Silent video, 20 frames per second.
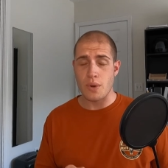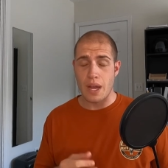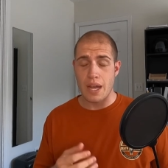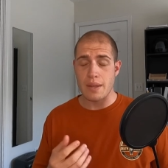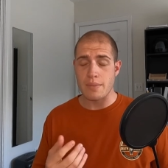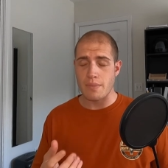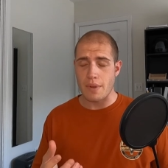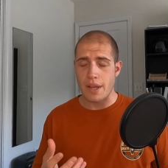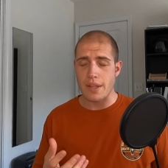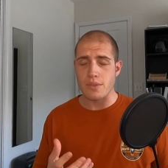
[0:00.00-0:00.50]

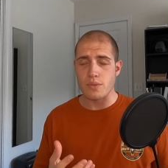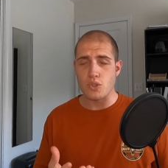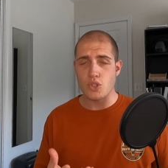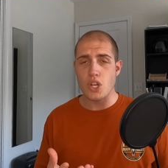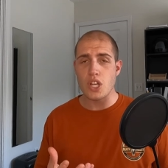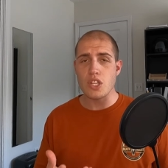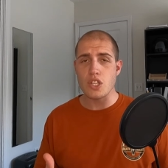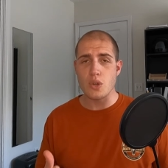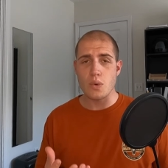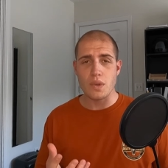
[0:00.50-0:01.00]
I
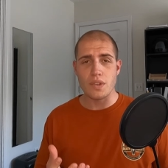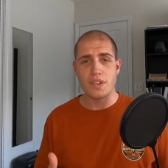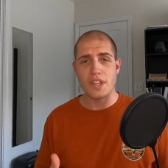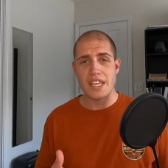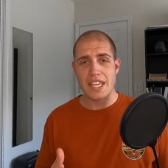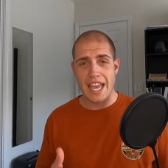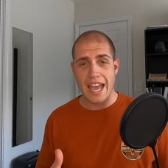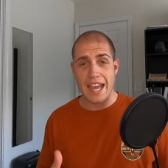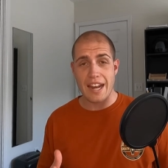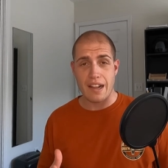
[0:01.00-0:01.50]
genuinely
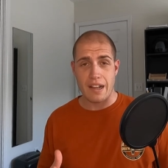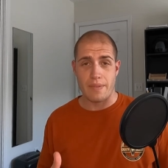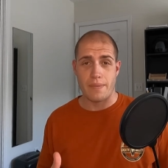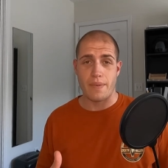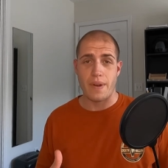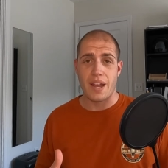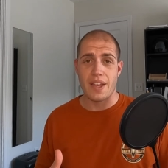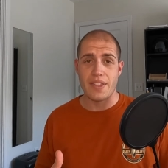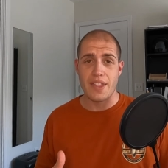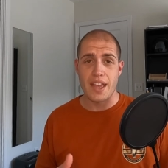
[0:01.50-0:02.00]
cannot
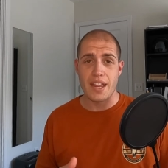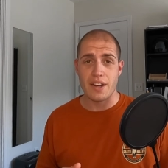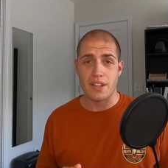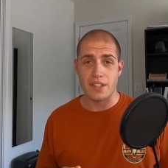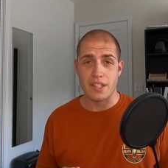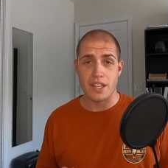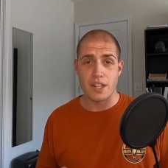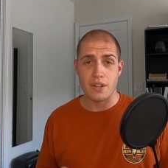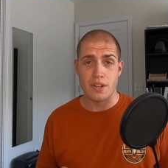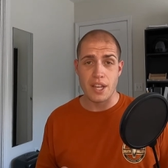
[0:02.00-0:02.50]
find that on
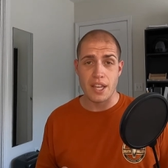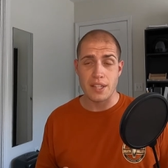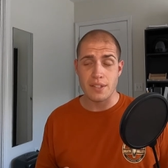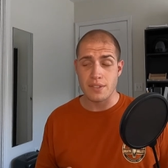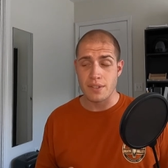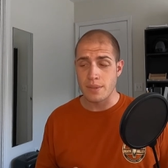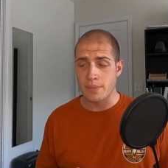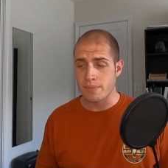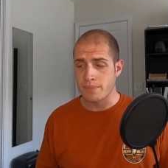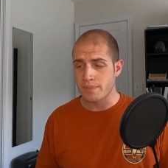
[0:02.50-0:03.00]
the internet.